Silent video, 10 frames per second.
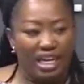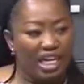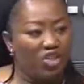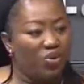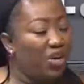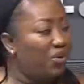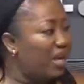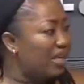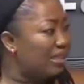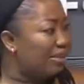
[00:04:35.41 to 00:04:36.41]
It's to
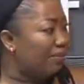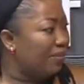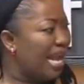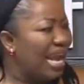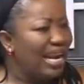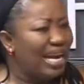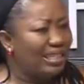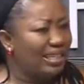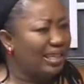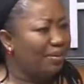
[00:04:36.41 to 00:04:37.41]
educate them, mm.
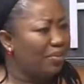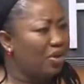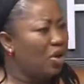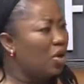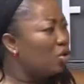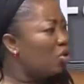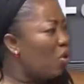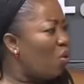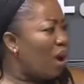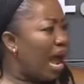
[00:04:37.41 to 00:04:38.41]
enlighten them. Mm-hmm.
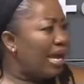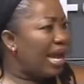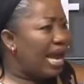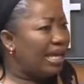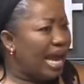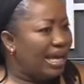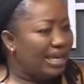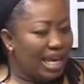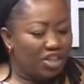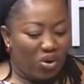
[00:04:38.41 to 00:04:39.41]
so I, I, I
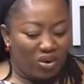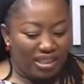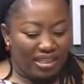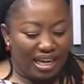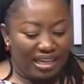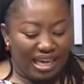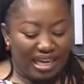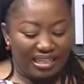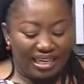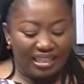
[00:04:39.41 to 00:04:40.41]
get concerned
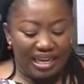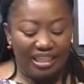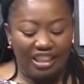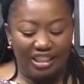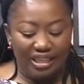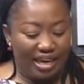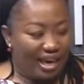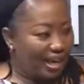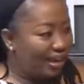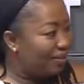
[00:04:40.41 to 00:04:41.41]
that each
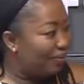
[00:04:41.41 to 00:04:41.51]
year,